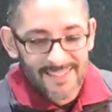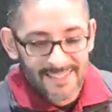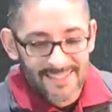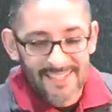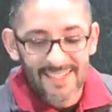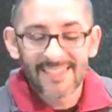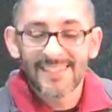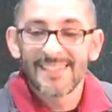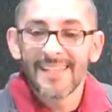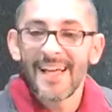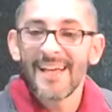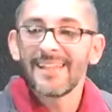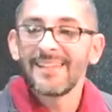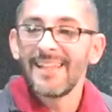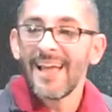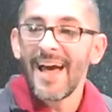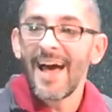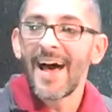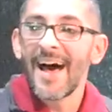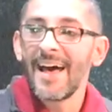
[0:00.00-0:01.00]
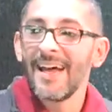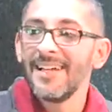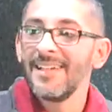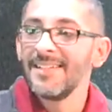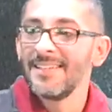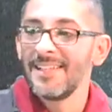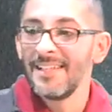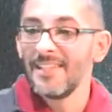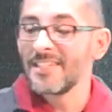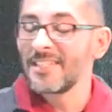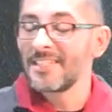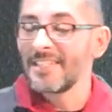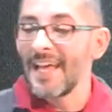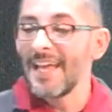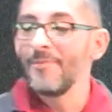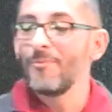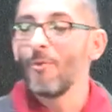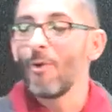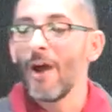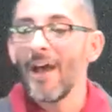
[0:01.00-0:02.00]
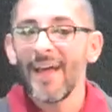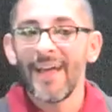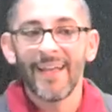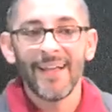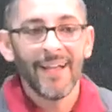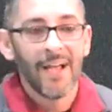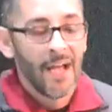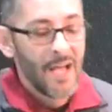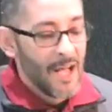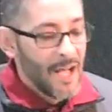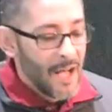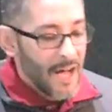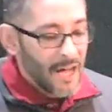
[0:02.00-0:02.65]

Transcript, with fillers: Just like that, in the same way,